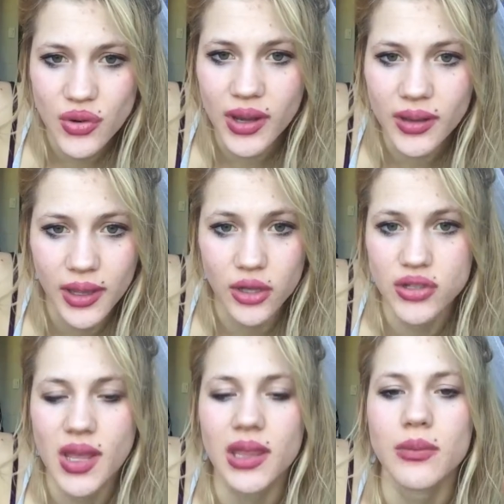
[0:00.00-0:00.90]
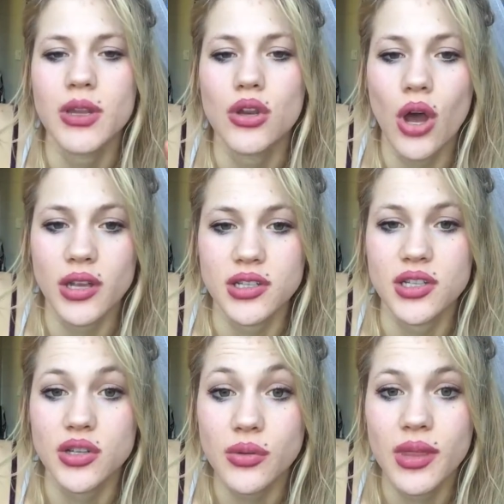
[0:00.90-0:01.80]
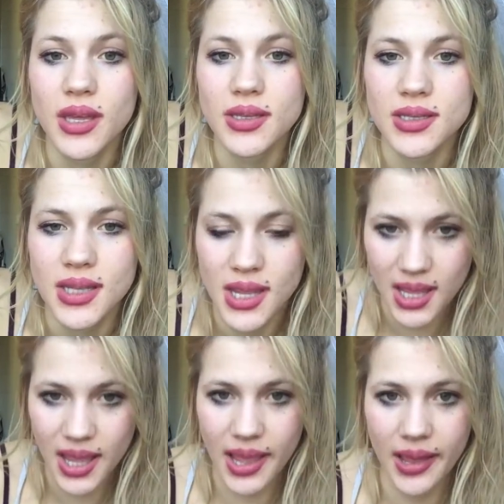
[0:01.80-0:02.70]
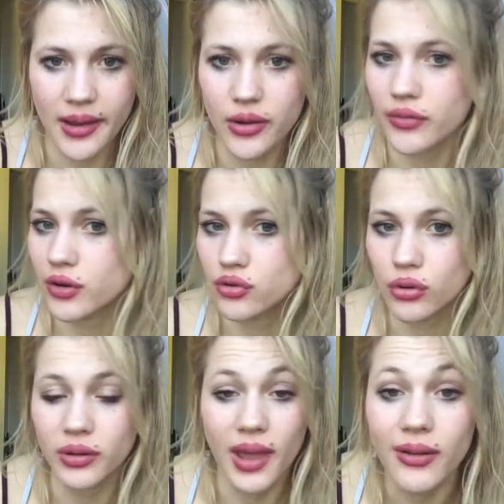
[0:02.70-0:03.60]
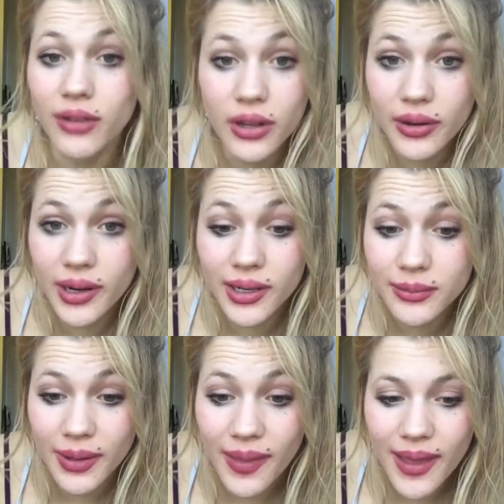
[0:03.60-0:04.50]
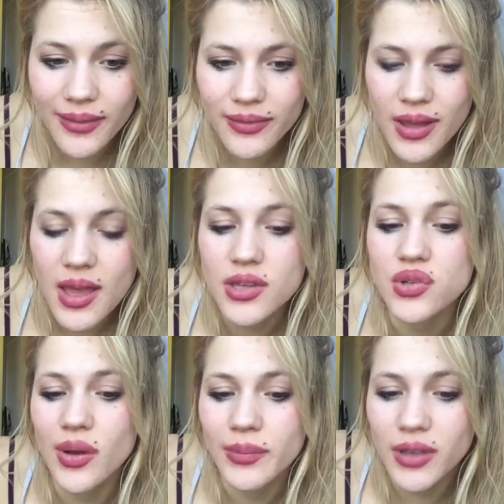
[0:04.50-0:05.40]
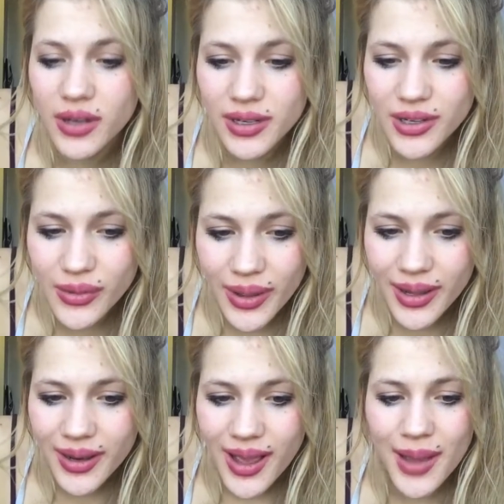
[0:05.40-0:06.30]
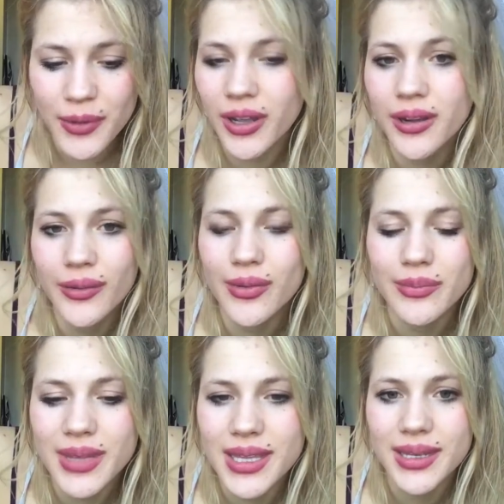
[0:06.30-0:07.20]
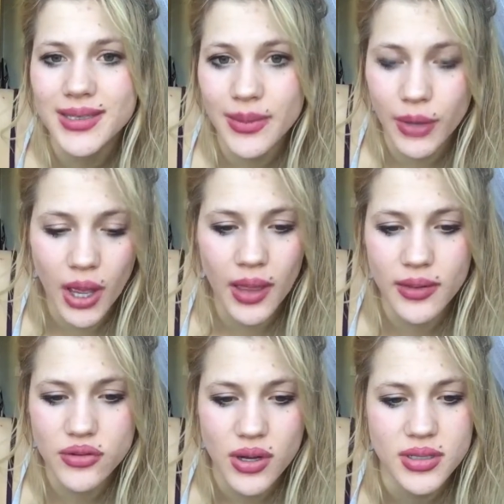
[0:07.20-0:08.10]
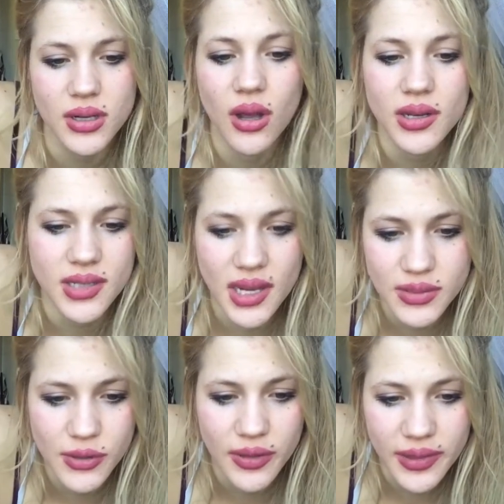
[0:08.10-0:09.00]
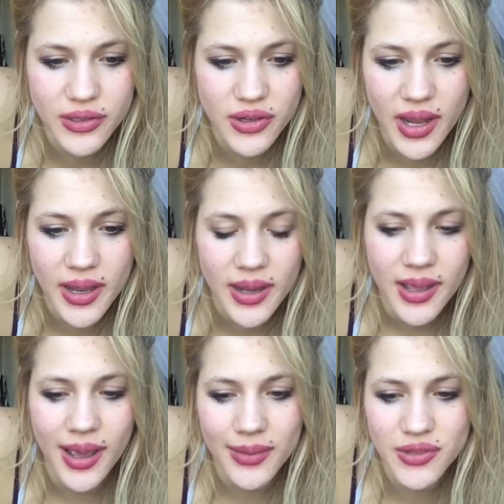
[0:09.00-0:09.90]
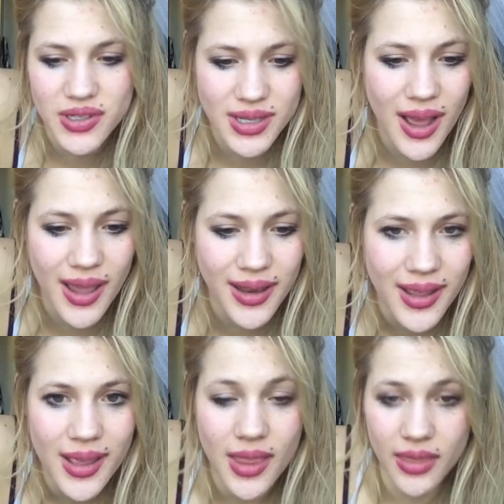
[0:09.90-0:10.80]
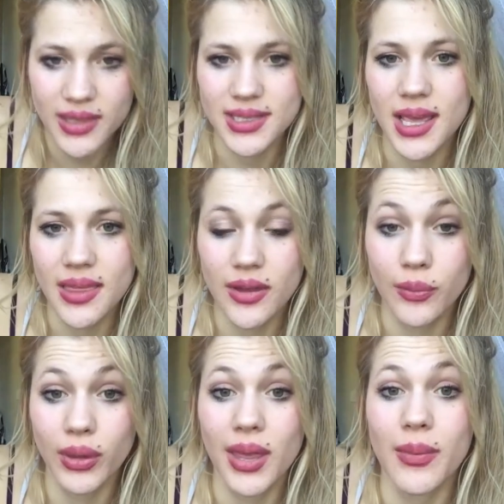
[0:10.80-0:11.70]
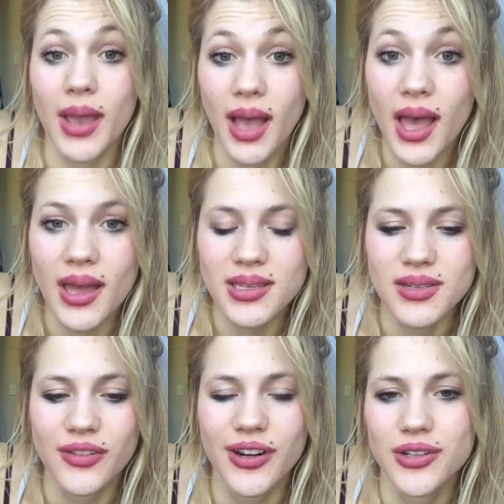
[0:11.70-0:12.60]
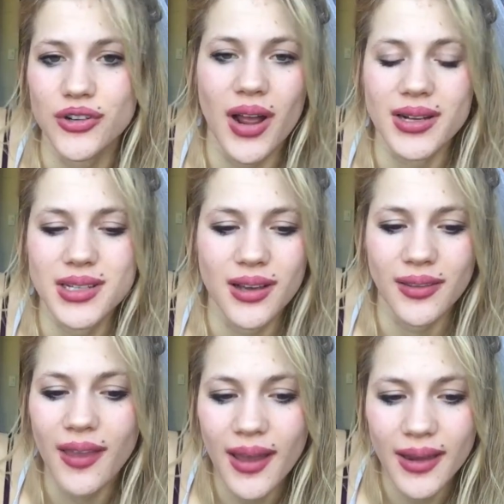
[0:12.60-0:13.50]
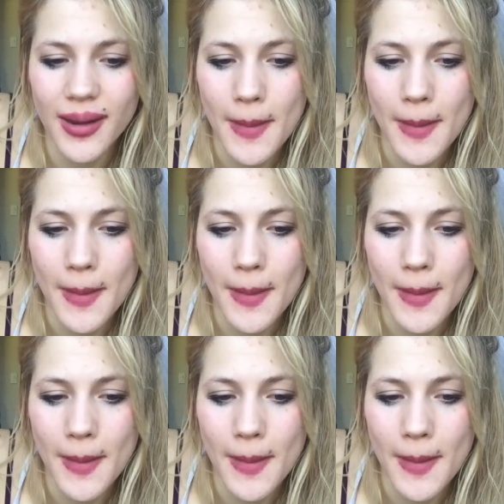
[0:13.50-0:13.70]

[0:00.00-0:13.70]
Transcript: right? Like you're telling me not to do this and you've controlled every other area in my life, so I'm gonna do it. I'm not gonna go and meet some guy that tries to contact me on the internet. I'm just not. It's like they're blaming us for interacting online.